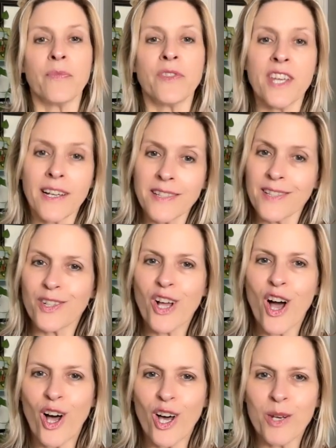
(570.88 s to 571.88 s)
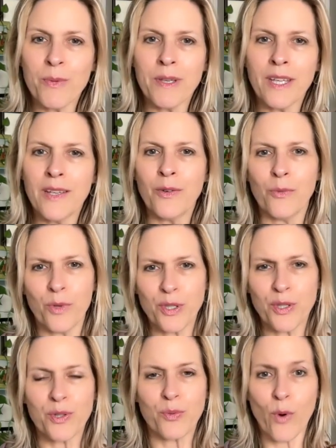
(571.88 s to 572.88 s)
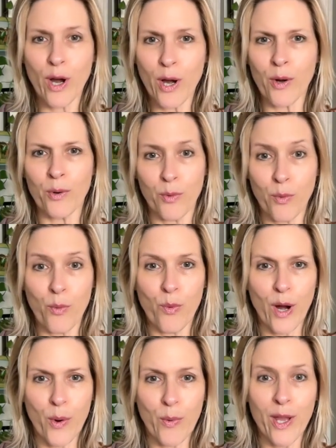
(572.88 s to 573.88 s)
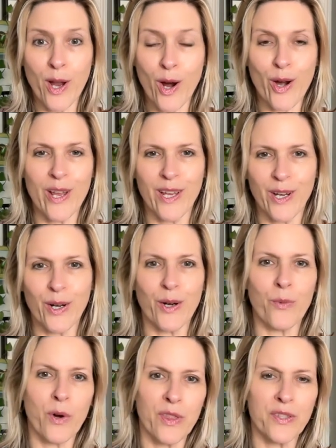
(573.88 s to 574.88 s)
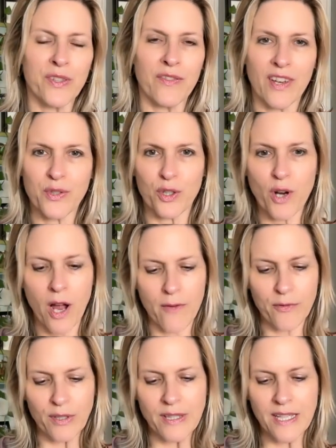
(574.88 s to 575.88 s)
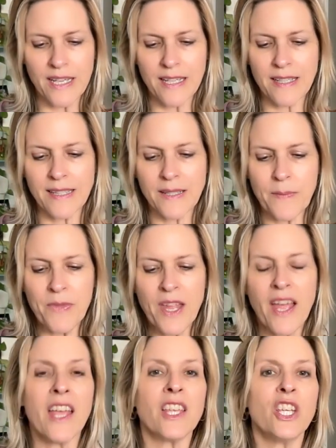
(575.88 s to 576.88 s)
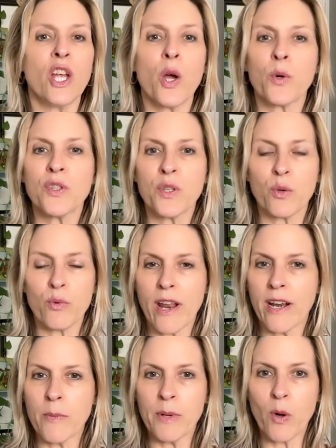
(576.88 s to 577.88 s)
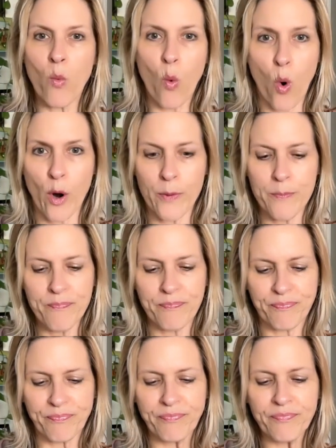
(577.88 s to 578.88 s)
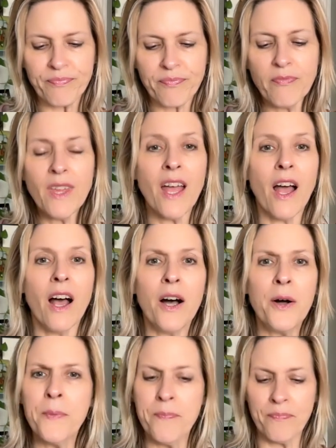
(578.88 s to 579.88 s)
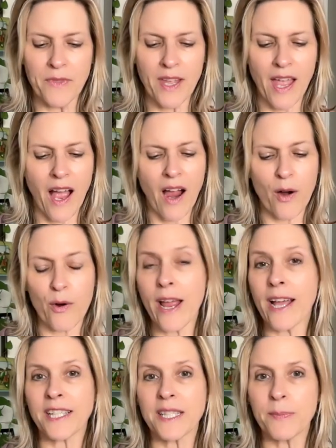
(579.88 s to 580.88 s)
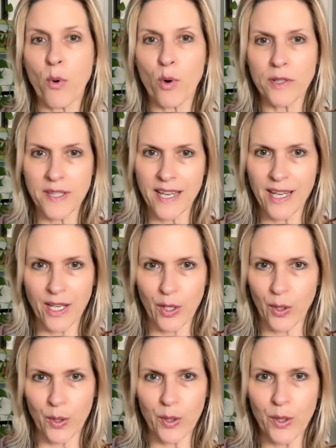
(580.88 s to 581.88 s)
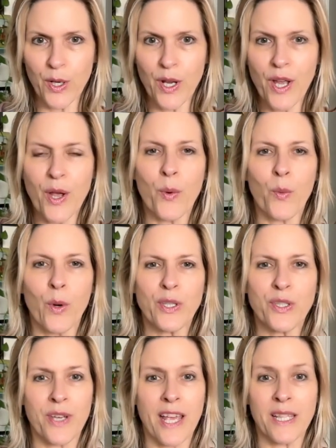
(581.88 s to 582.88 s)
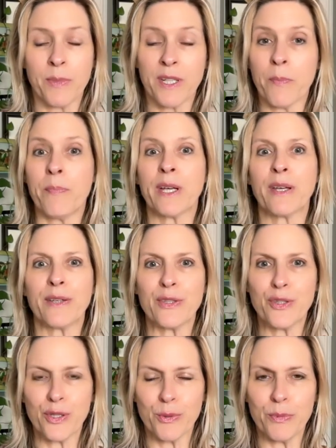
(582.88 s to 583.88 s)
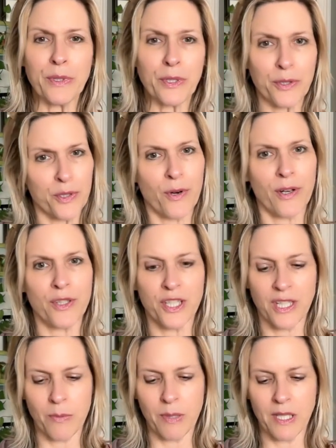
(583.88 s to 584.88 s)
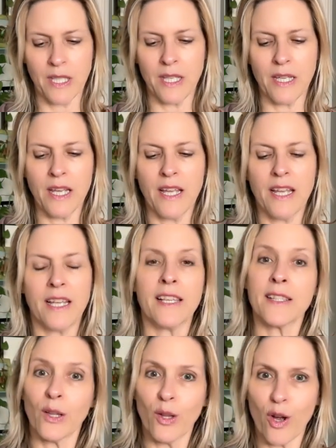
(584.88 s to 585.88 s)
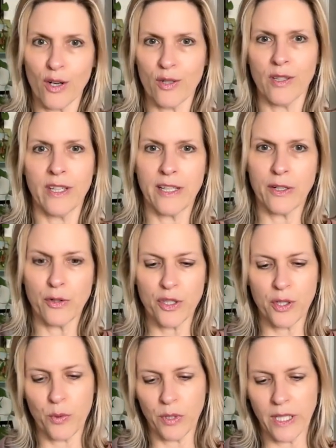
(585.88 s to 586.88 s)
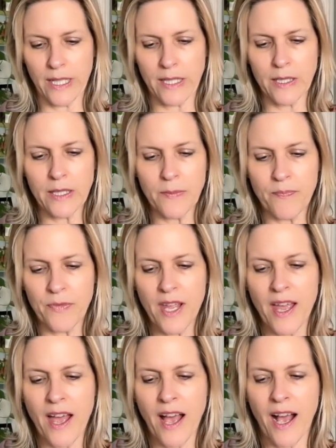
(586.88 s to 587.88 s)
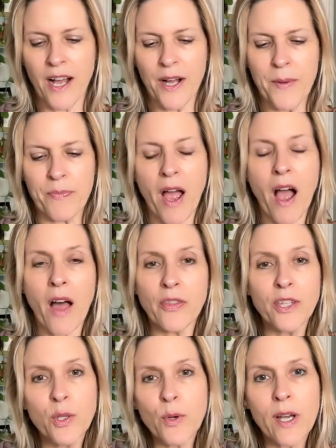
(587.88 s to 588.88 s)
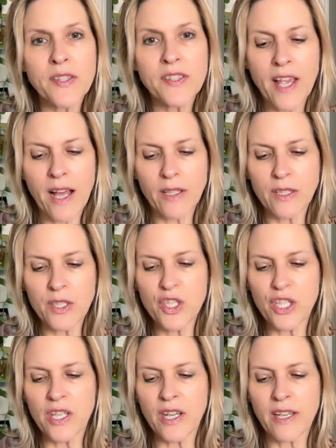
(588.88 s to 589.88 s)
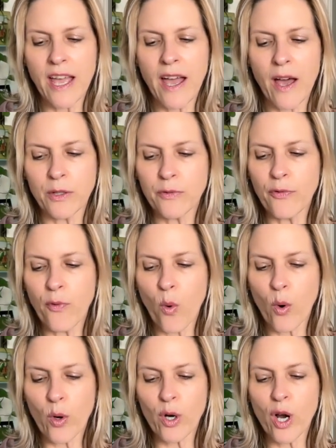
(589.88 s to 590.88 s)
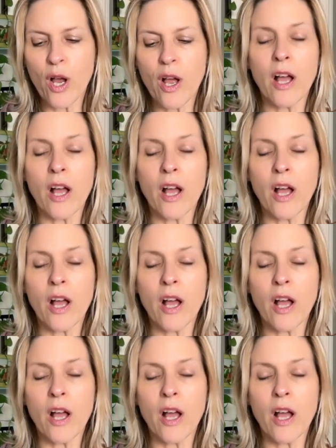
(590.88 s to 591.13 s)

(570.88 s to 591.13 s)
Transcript: Texas economy, which is where we are here and where this investor conference is, we're still running a bit warm. Our exports here, which has been a big contributor to our GDP, is largely energy related. US LNG accounted for